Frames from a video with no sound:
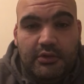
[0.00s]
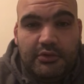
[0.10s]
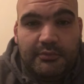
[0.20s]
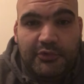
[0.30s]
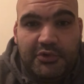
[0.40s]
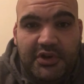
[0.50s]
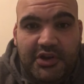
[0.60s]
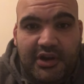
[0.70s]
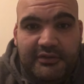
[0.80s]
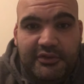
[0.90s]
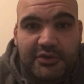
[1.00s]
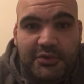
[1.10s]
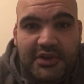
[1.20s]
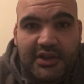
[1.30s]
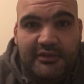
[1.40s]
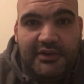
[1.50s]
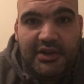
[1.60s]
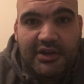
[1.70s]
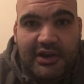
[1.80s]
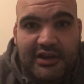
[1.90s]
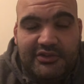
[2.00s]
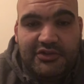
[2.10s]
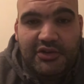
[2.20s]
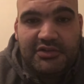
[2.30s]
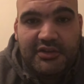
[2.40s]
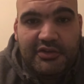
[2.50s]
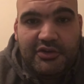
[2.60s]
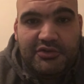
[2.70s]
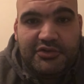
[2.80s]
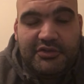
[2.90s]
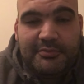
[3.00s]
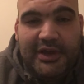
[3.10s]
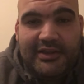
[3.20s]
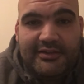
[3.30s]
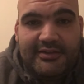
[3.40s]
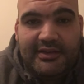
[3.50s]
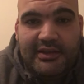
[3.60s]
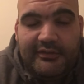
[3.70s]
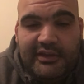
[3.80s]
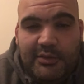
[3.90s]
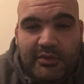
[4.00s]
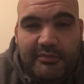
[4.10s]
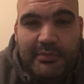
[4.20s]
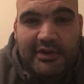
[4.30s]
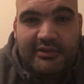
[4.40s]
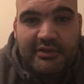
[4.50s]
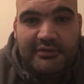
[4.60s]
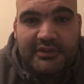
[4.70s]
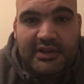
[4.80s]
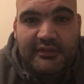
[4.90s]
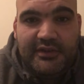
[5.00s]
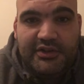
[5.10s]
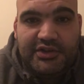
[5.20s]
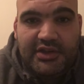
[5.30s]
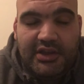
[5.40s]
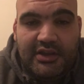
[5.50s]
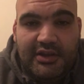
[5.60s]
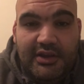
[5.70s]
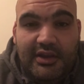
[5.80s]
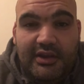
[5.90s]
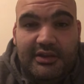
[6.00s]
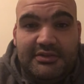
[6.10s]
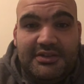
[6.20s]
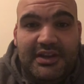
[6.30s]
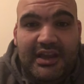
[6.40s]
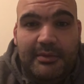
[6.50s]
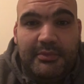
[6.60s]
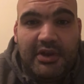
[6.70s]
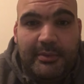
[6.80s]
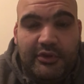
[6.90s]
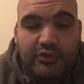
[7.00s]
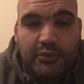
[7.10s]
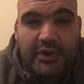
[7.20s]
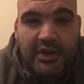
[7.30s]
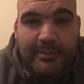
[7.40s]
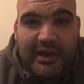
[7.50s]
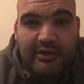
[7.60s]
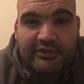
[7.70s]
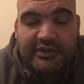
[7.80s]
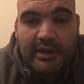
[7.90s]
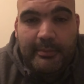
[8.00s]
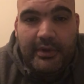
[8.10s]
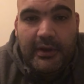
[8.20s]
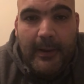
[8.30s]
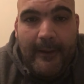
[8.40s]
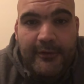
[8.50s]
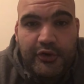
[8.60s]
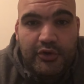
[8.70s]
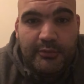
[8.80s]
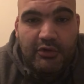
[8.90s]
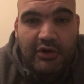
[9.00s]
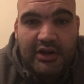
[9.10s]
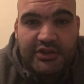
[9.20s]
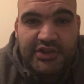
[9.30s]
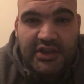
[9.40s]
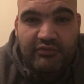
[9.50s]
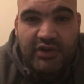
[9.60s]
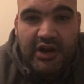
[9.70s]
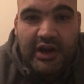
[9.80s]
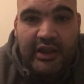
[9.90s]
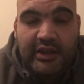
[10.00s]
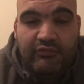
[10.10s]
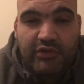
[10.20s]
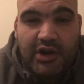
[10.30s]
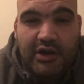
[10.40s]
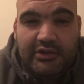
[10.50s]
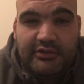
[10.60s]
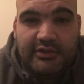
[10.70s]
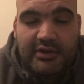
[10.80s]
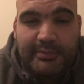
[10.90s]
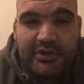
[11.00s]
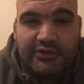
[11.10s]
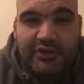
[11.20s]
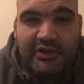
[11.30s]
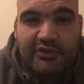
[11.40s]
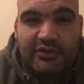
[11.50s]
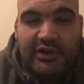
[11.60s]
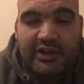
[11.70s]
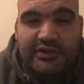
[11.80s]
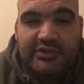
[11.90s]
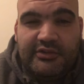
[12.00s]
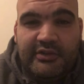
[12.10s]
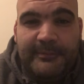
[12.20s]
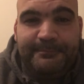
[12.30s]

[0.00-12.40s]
Good morning, afternoon, evening, guys. You're locked into Conscious Minds TV with myself, DVG, and today I'm going to be talking about some numerology in regards to the Platonic solids,